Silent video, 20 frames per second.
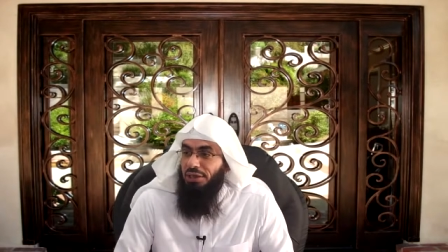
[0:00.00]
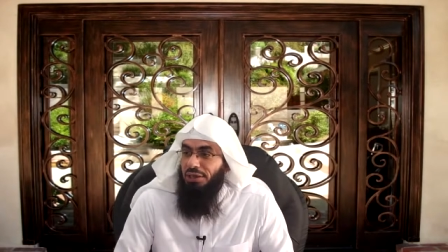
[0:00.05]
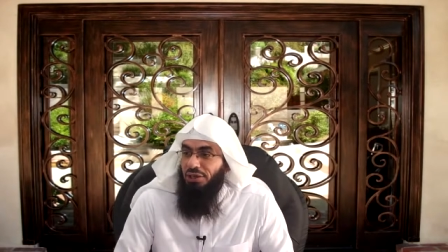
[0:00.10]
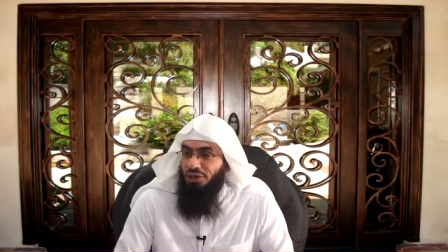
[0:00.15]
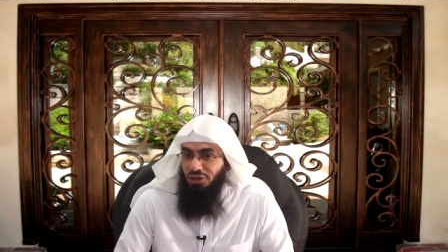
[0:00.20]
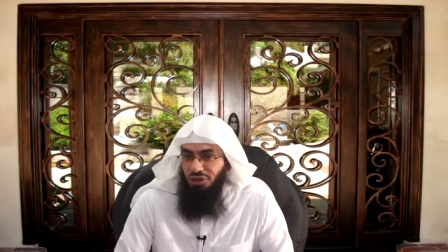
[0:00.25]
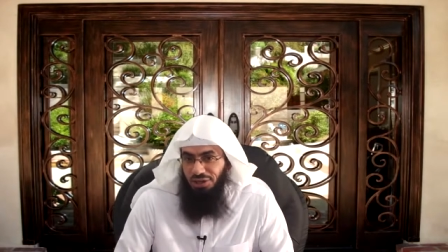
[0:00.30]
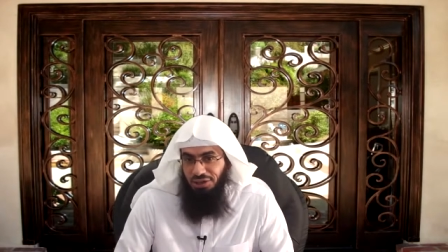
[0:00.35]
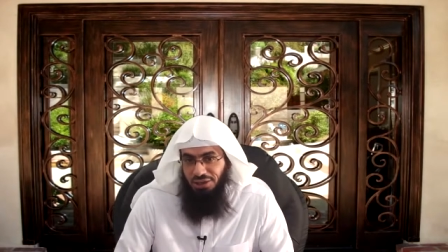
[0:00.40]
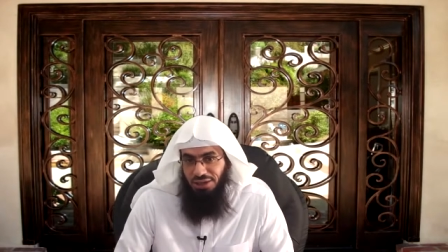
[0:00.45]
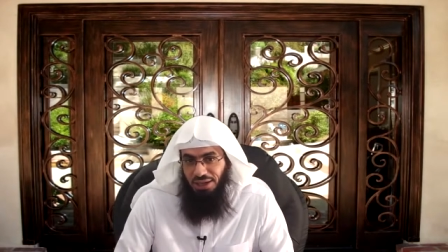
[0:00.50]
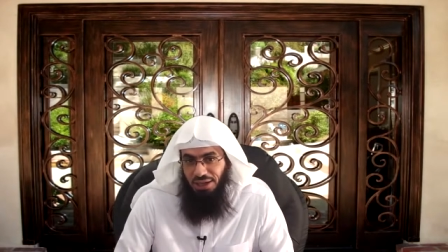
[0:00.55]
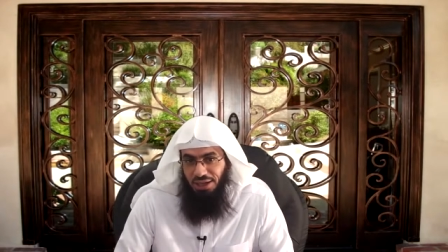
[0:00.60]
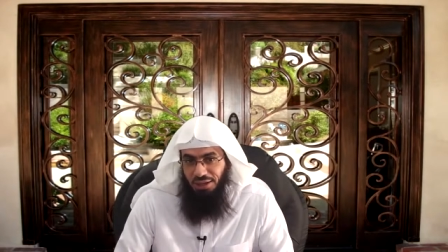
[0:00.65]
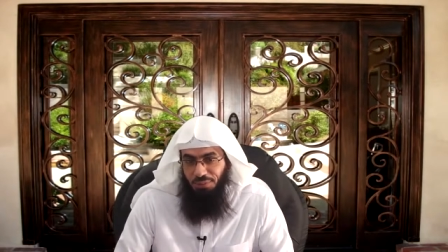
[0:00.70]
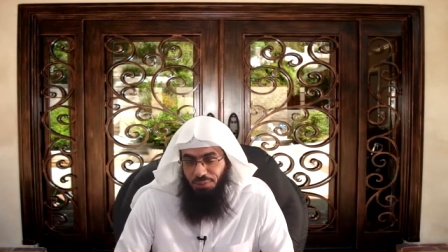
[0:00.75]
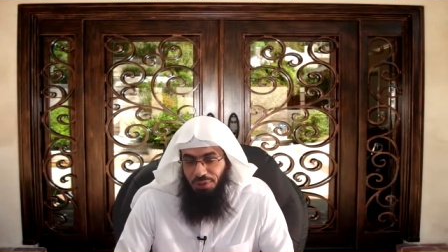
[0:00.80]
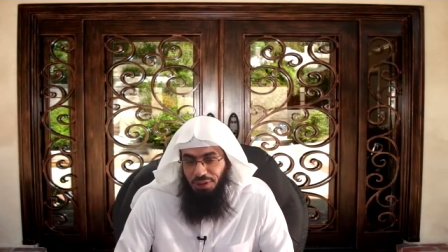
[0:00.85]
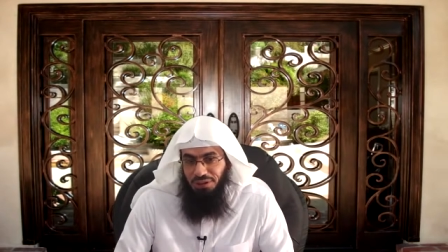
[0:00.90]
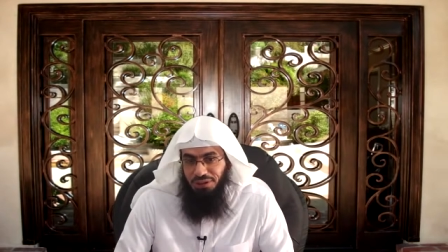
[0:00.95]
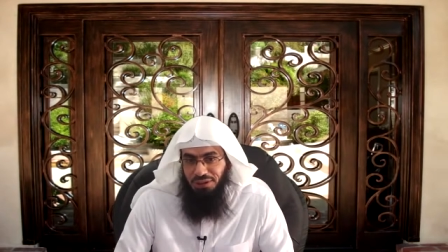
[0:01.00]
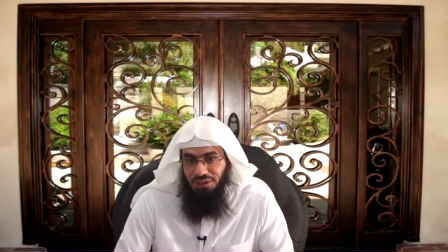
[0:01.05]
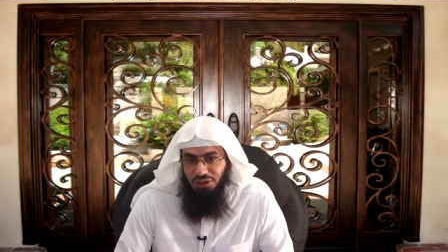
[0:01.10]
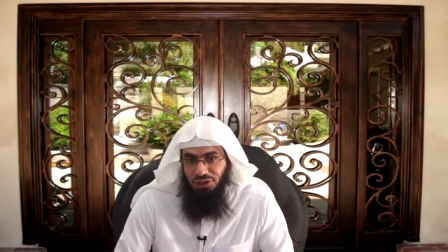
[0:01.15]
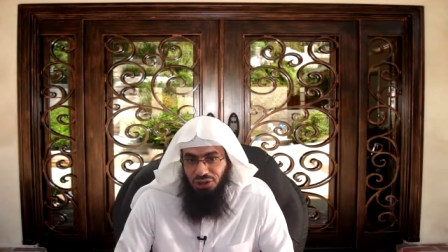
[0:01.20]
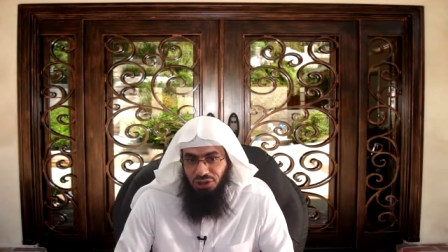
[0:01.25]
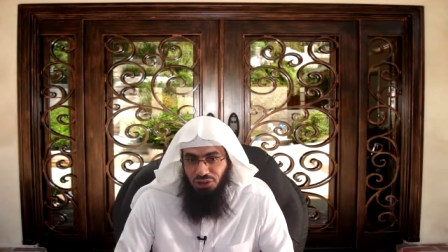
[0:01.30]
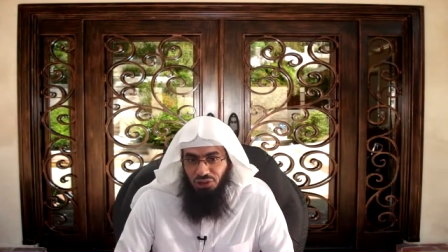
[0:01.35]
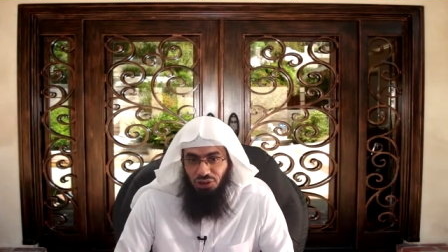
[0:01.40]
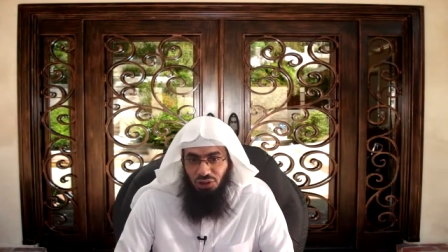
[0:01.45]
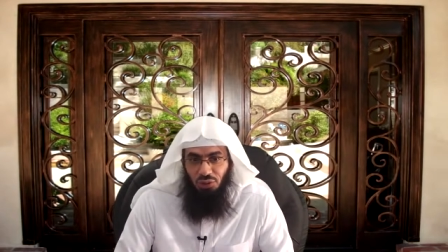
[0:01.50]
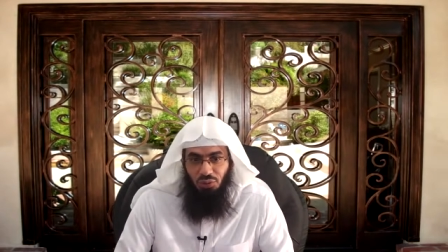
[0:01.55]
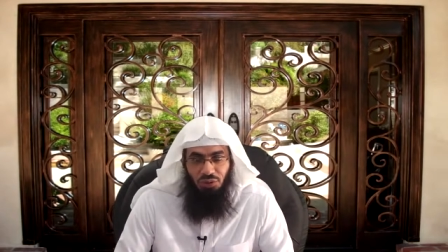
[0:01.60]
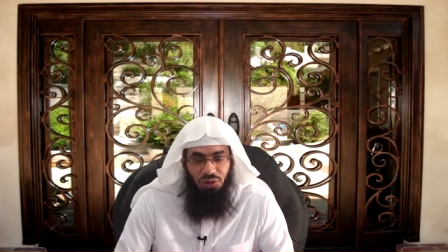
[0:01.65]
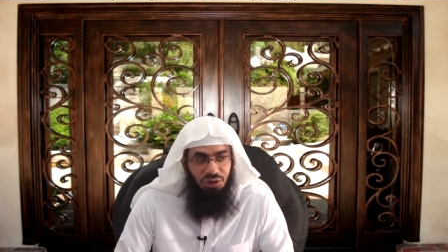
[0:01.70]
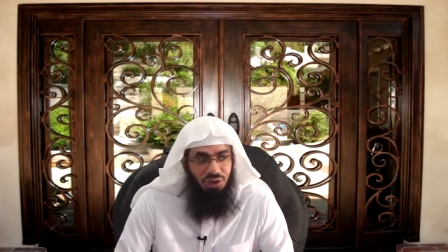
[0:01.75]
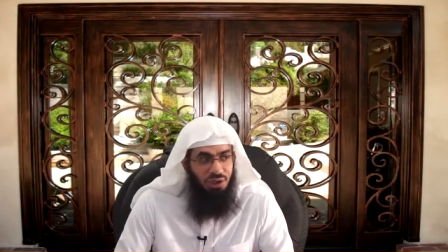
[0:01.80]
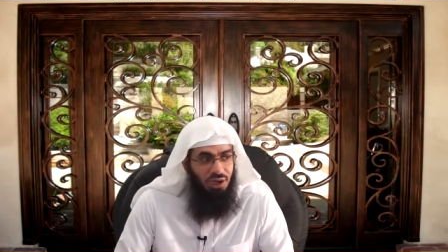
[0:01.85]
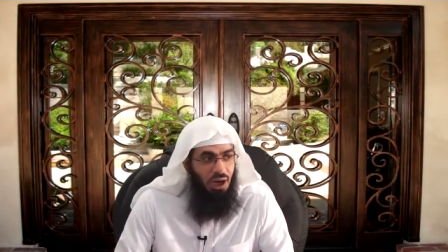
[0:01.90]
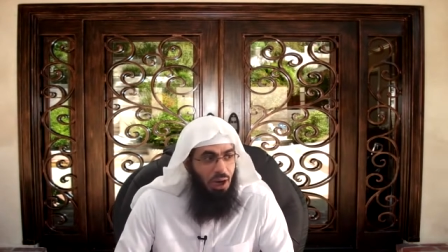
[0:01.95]
Look at that. Pay attention to the
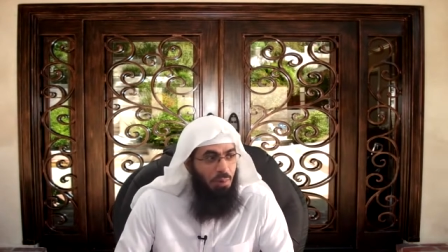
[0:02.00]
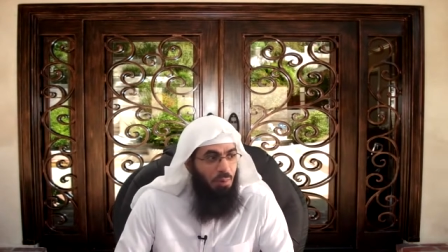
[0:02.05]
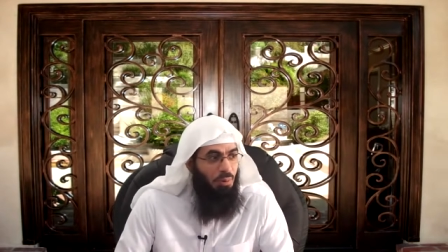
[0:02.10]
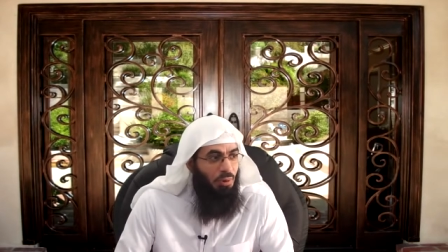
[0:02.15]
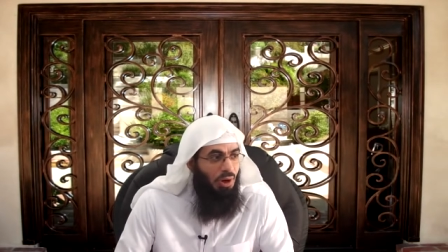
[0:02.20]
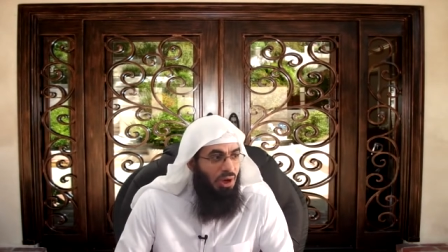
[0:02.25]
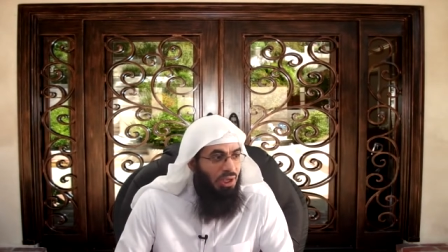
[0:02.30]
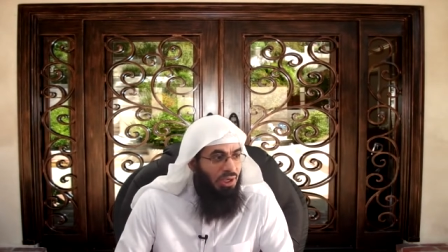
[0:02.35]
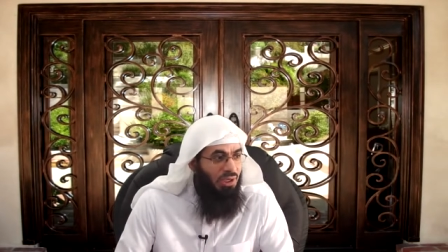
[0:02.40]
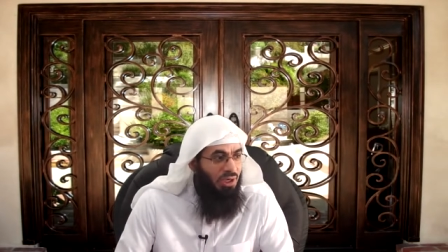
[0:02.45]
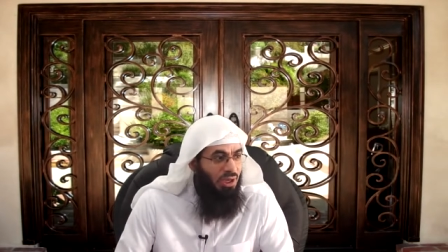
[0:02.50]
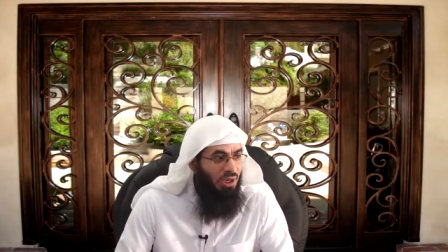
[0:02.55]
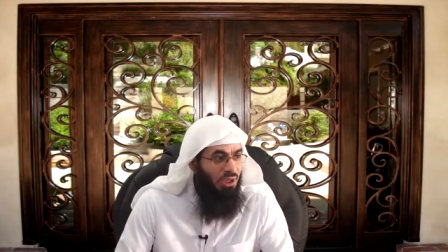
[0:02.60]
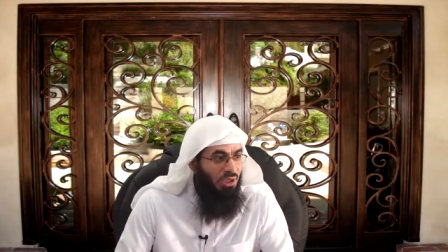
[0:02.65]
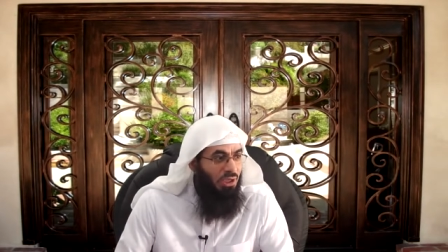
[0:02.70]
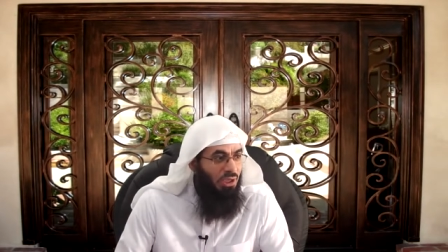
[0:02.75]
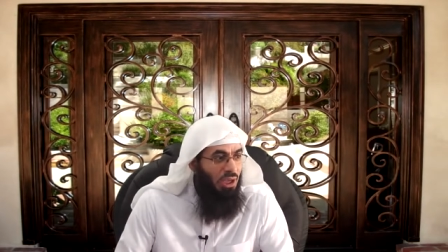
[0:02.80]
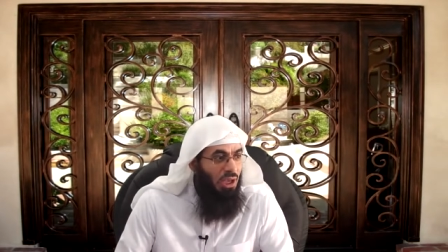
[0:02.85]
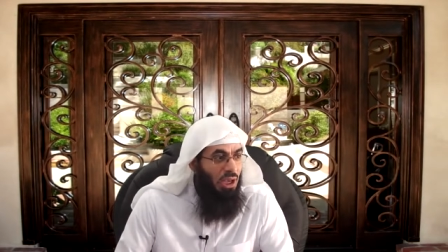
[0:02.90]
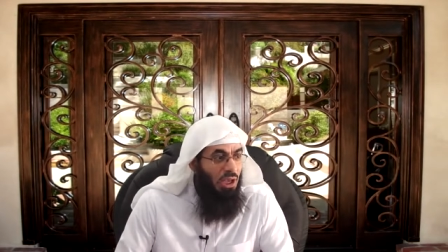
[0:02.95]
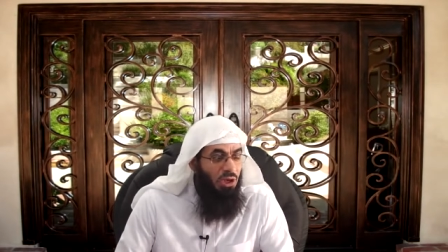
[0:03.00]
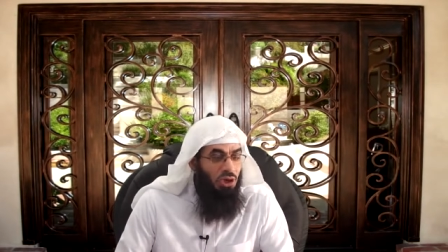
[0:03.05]
wording. A bright night.